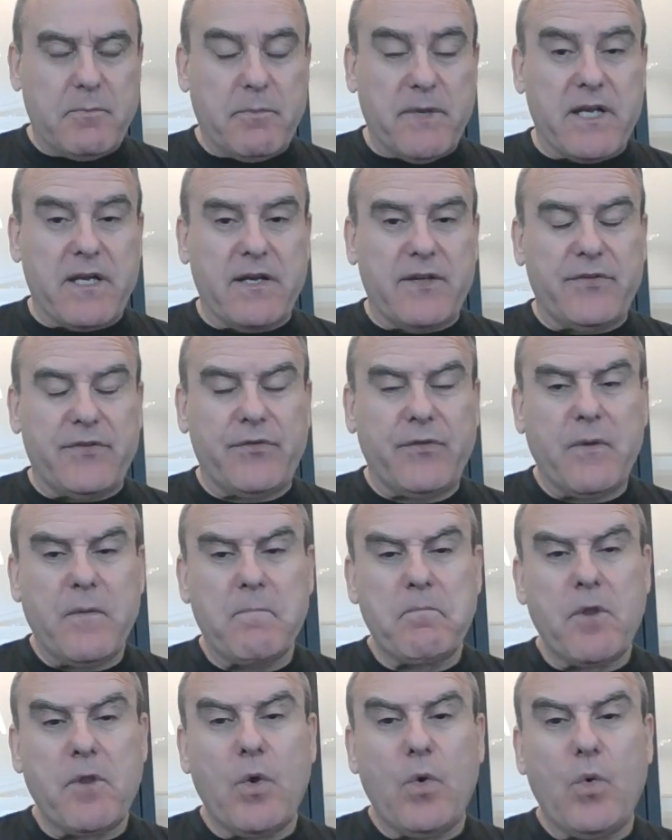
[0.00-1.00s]
Because
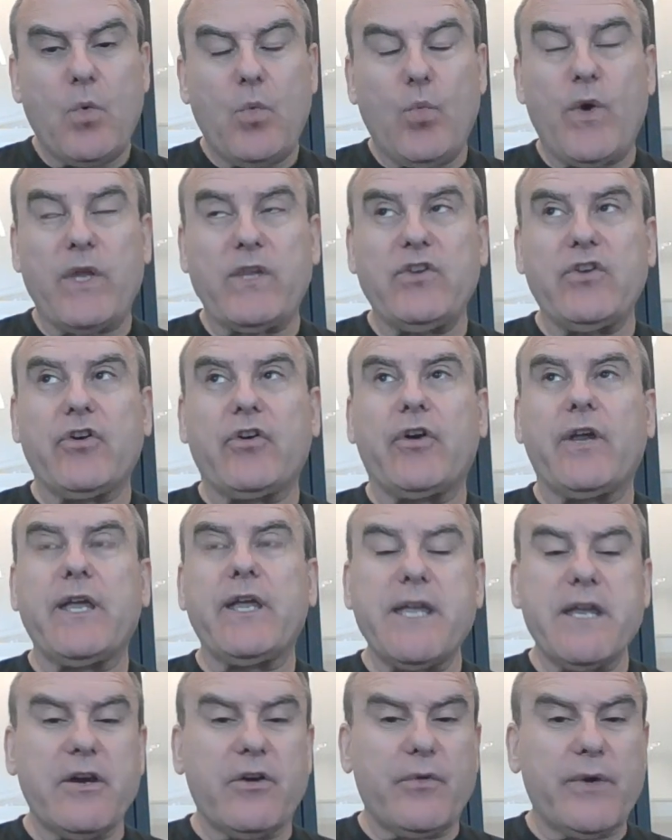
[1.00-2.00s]
when you're
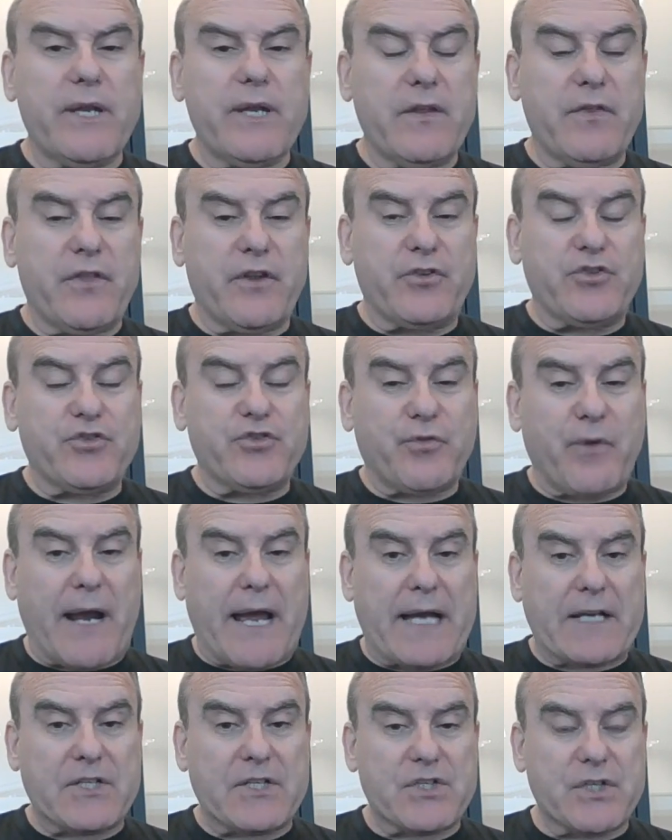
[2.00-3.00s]
hearing the
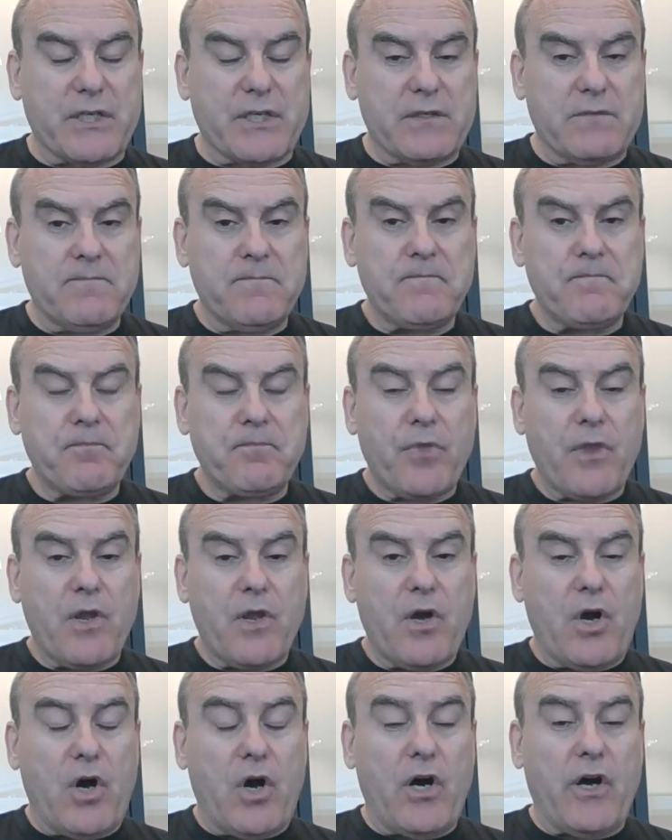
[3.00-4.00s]
traction
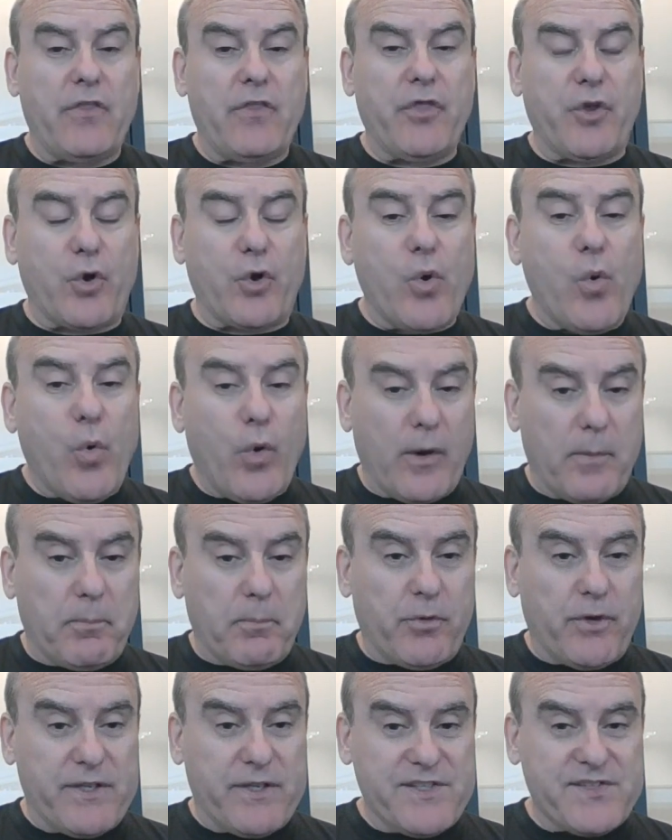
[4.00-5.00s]
on the
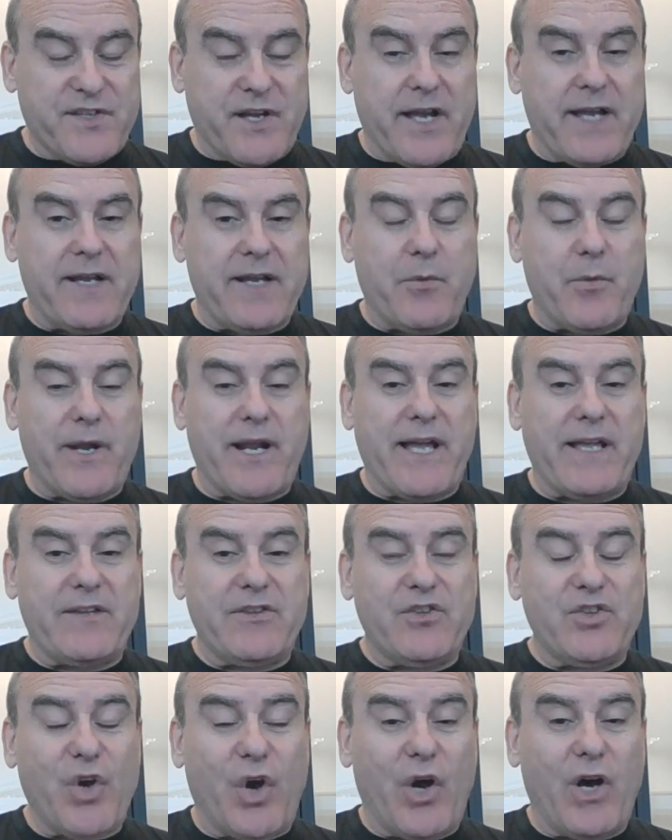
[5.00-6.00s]
corporate side, and when I
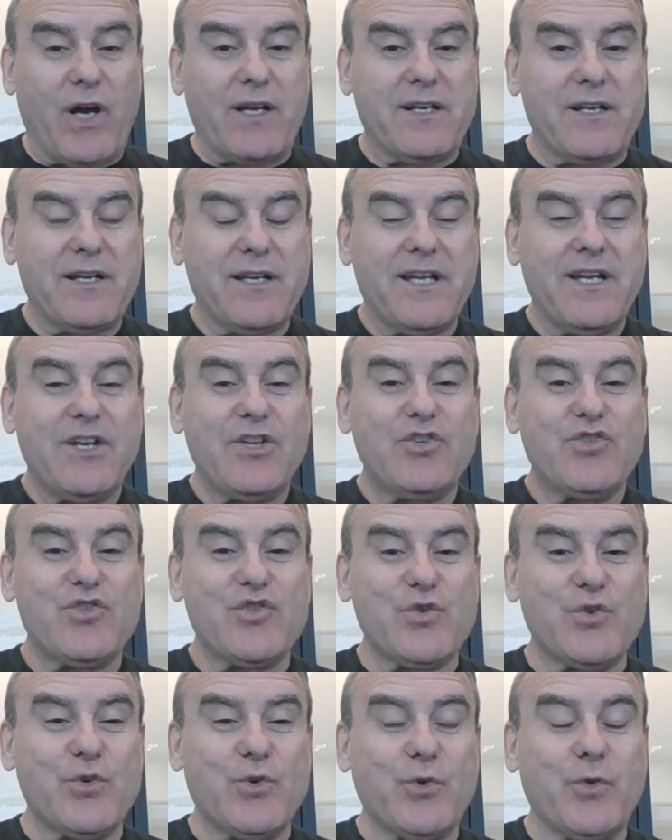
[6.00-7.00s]
talk
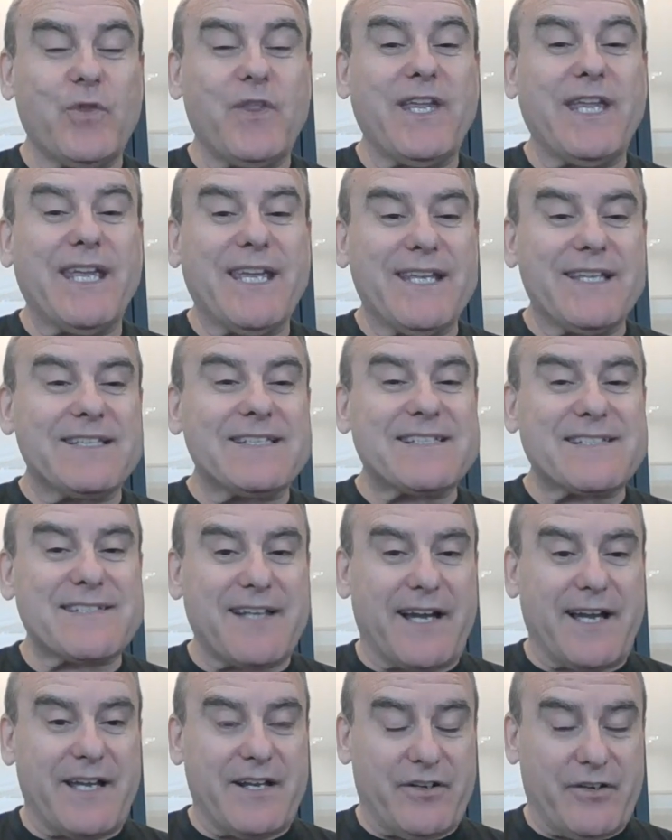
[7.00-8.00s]
to the
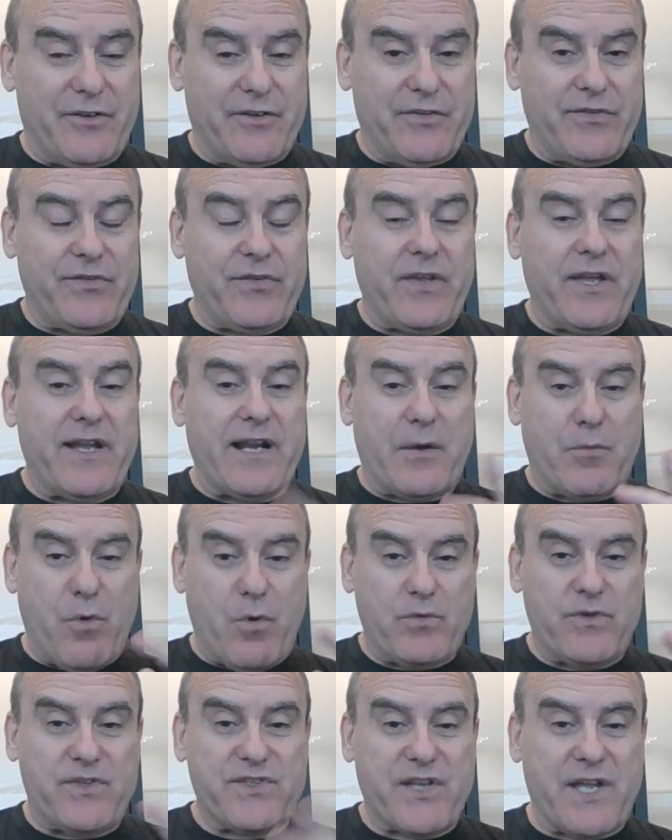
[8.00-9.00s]
insiders, and I
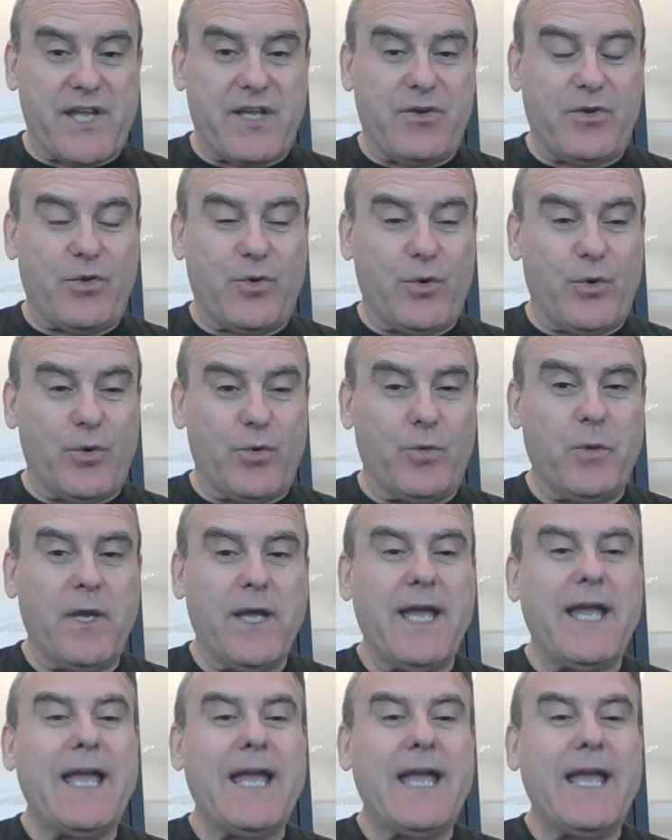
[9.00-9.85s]
won't say who,